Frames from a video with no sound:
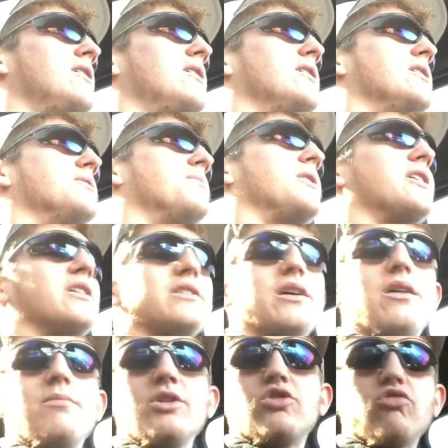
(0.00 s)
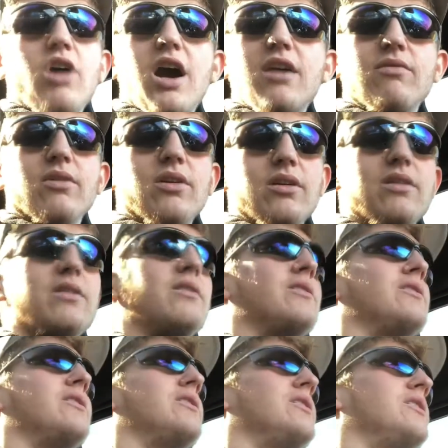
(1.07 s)
is because I'm a driver.
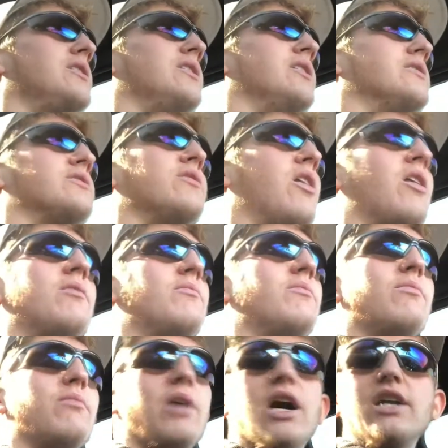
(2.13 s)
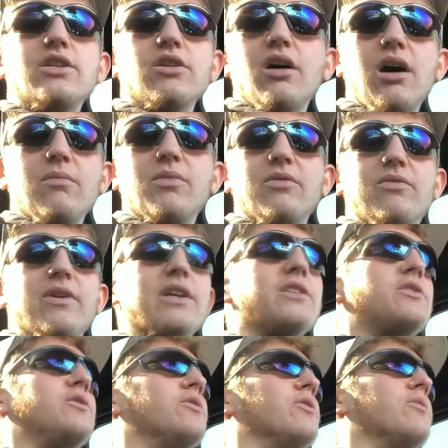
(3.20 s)
It's not my job to
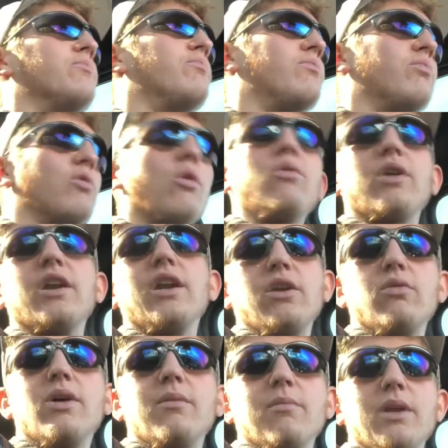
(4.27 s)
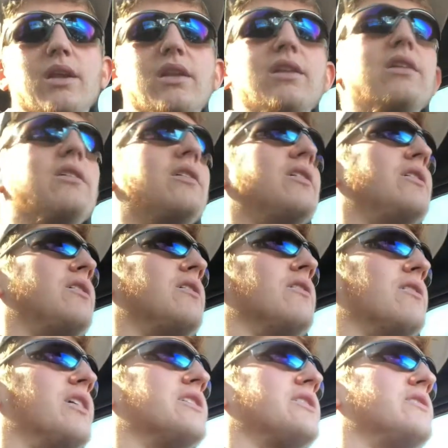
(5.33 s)
fix your broken equipment
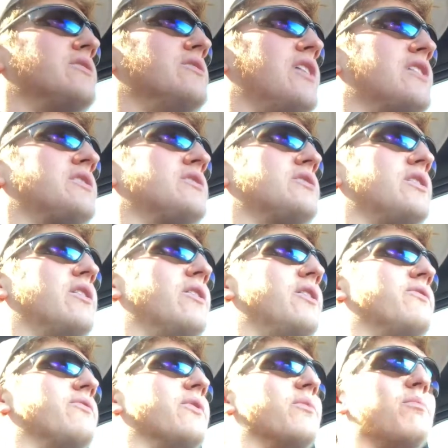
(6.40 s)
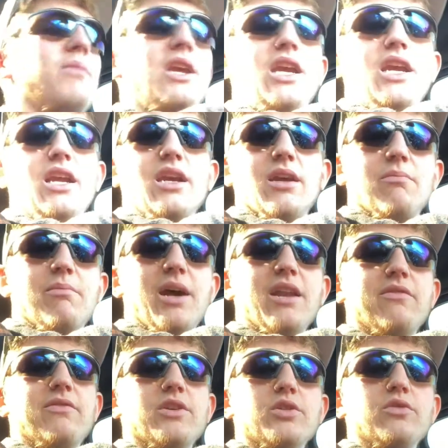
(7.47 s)
unless it's necessary for me and
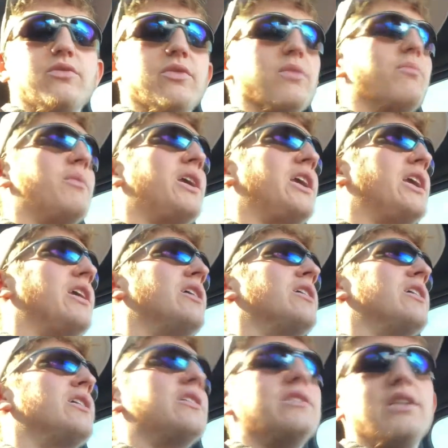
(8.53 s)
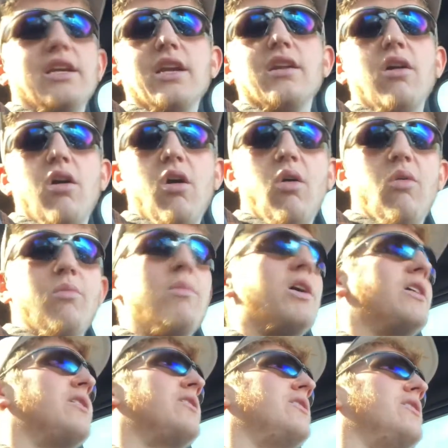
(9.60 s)
beneficial for me to get home.
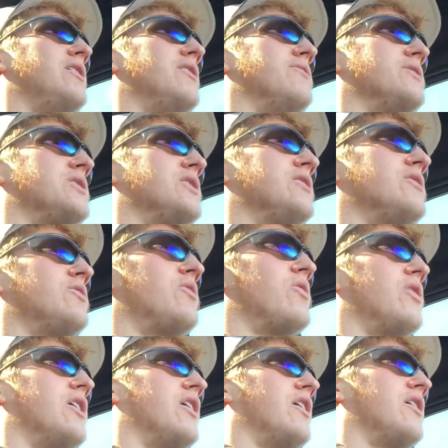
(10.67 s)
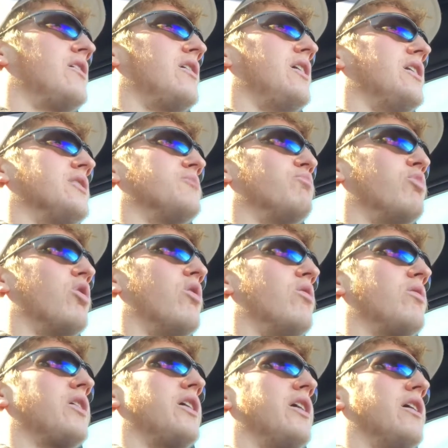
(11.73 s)
If it's in the dooryard and it's
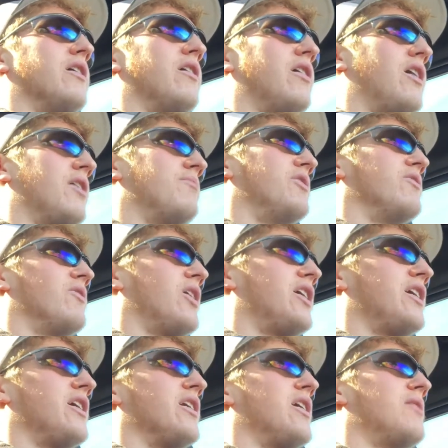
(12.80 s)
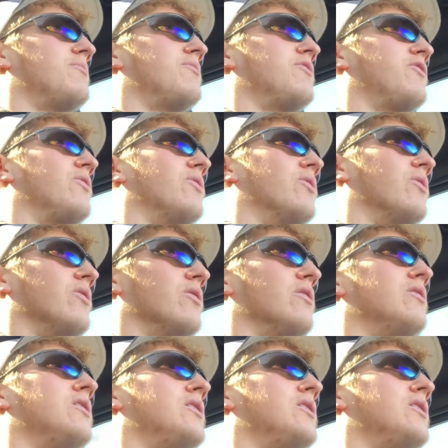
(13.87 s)
broke and I've been writing it up for